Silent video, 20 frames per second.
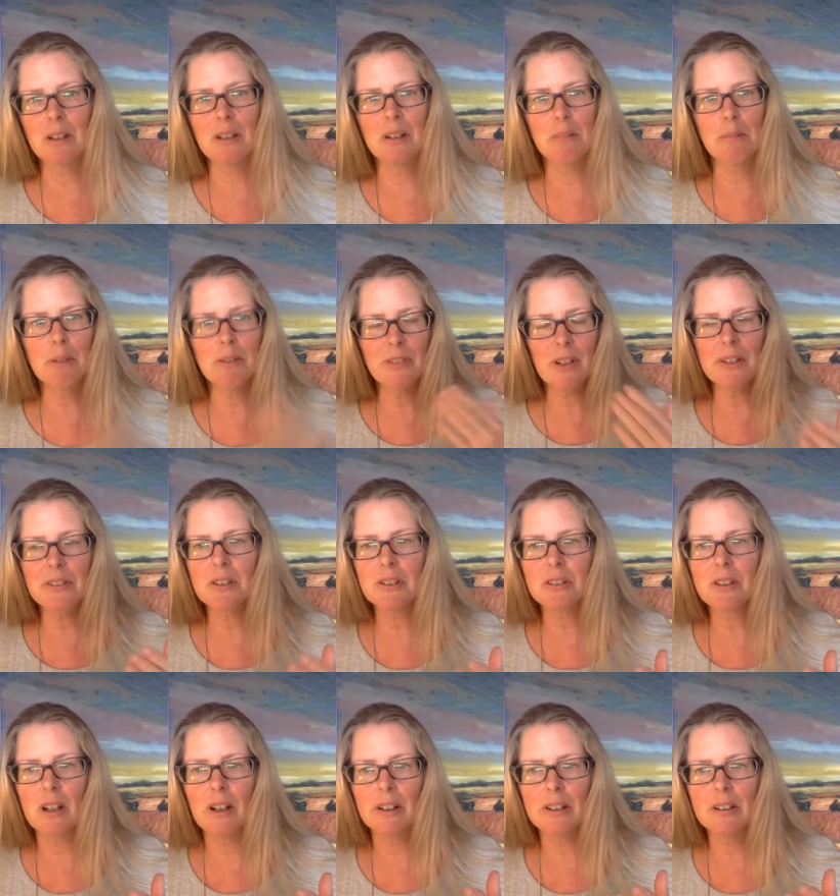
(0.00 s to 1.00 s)
Your professors
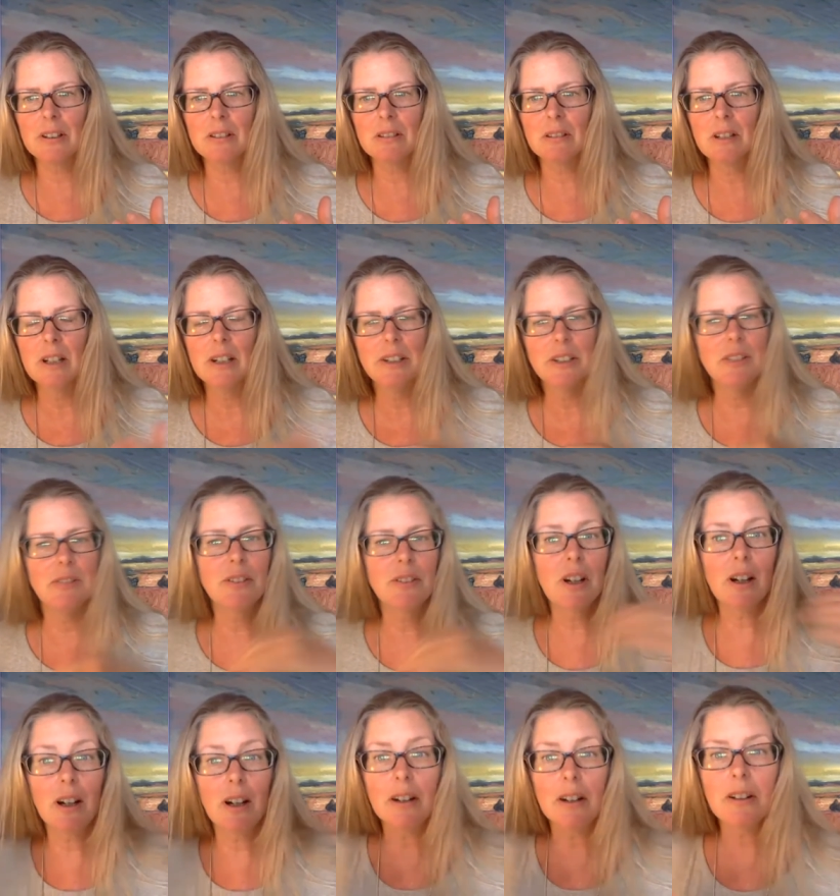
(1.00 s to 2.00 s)
tell you you've
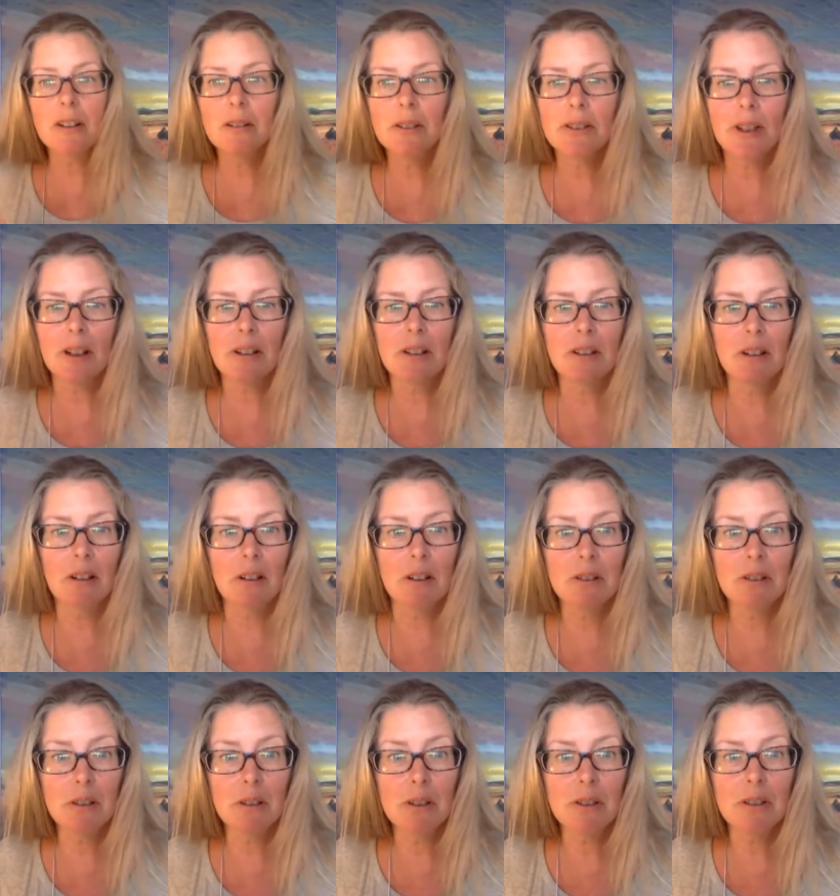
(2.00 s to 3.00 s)
got to use secondary
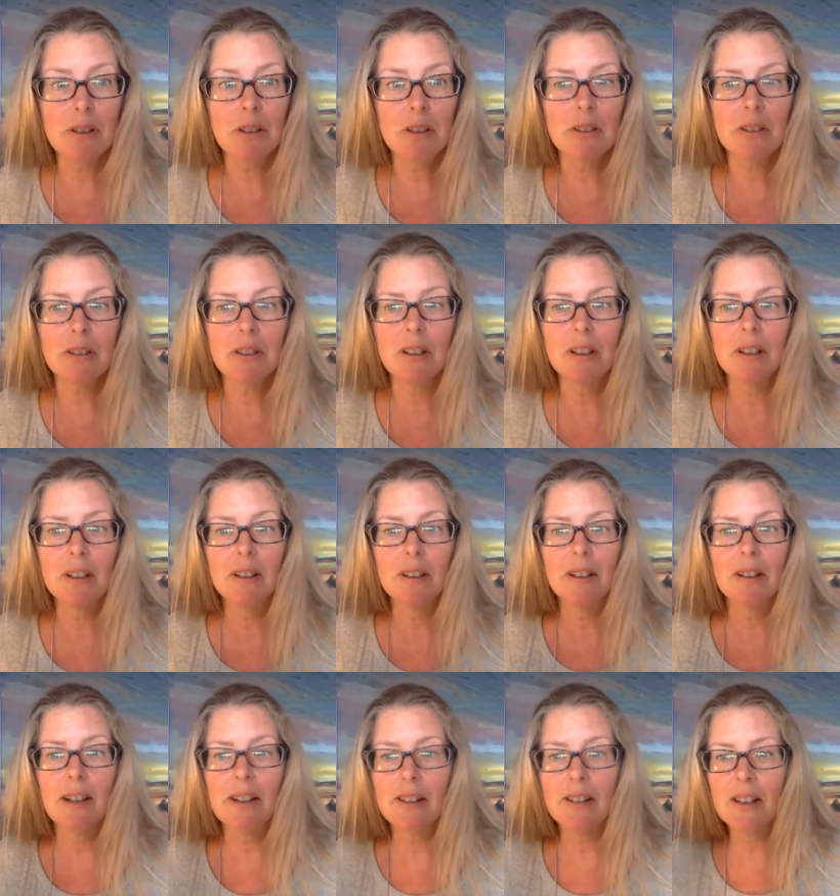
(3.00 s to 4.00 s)
sources,
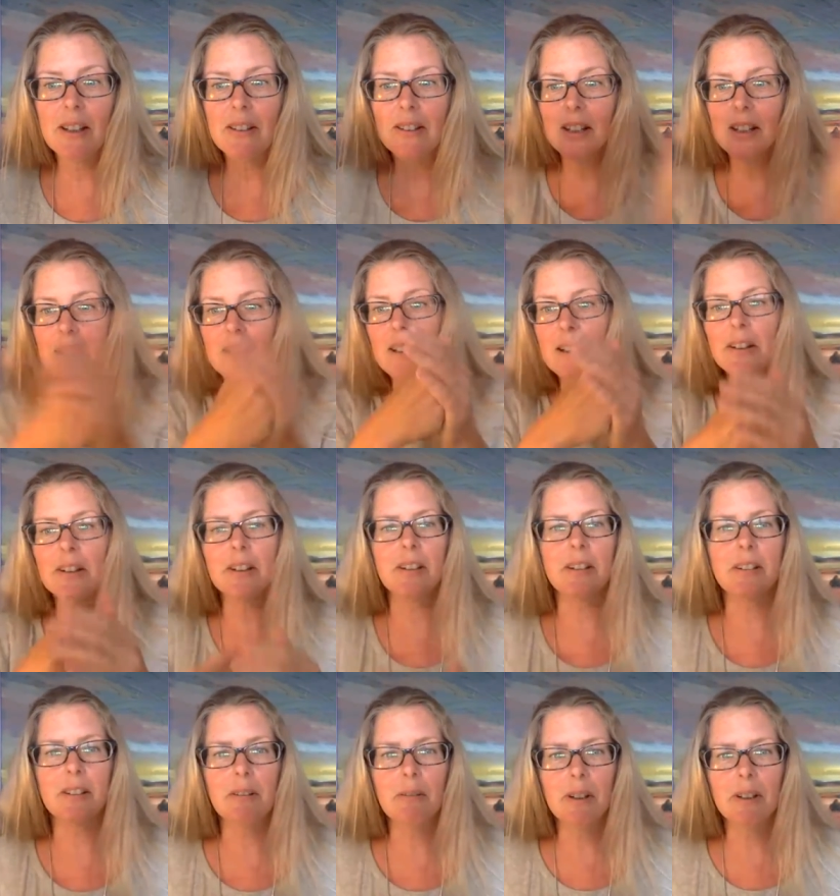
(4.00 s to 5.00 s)
and then they nail you
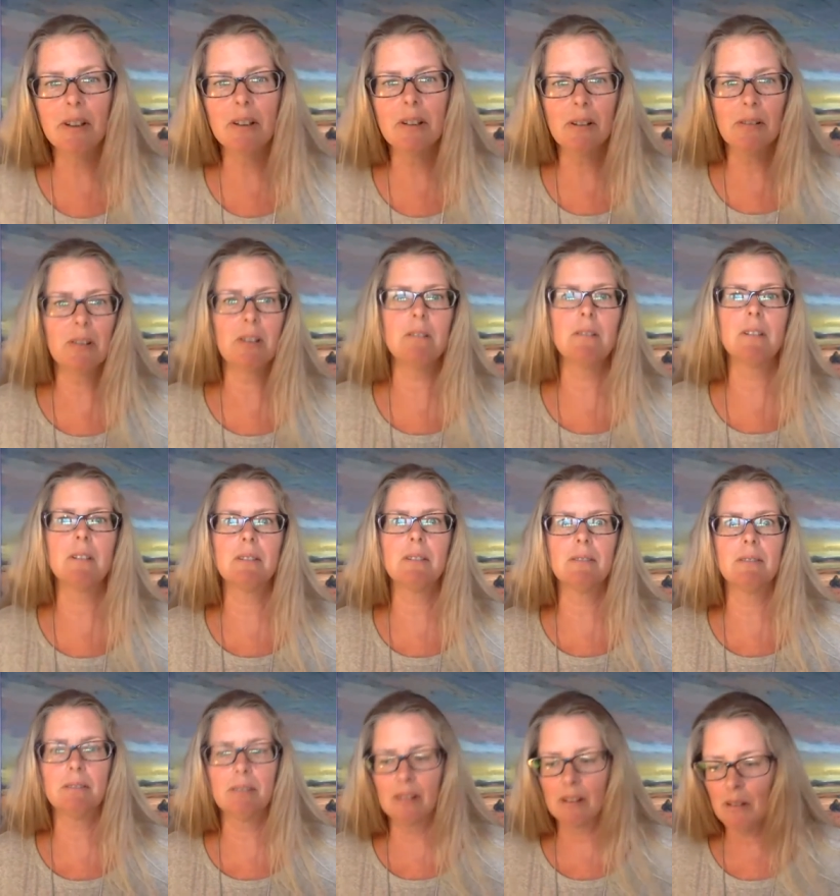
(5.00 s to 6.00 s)
when you don't do it
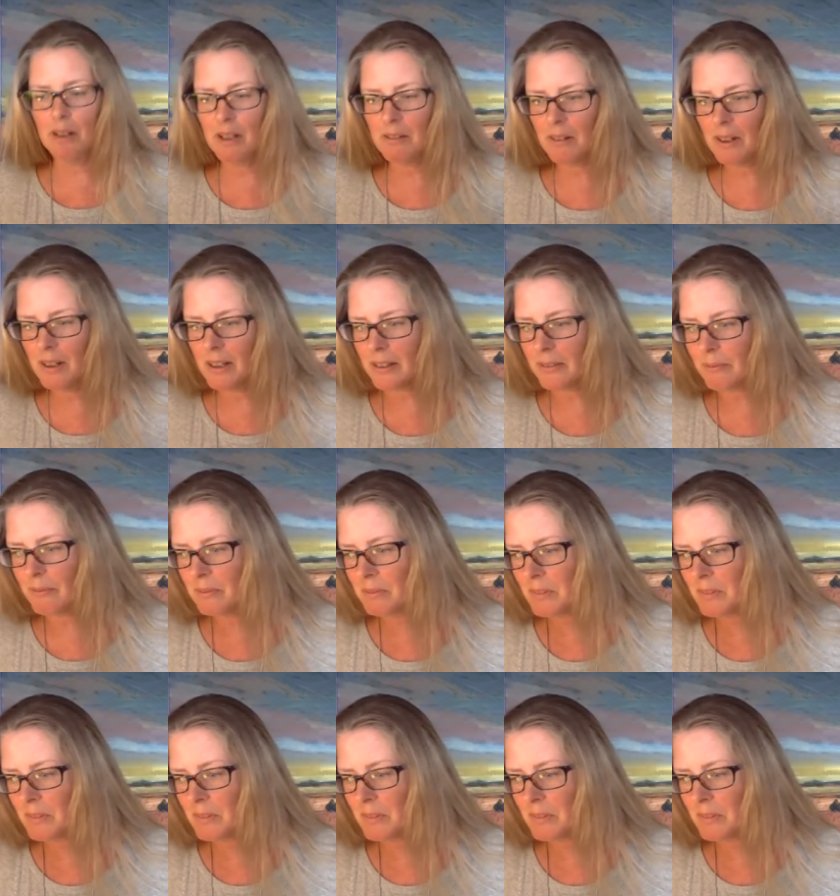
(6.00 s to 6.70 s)
quite right.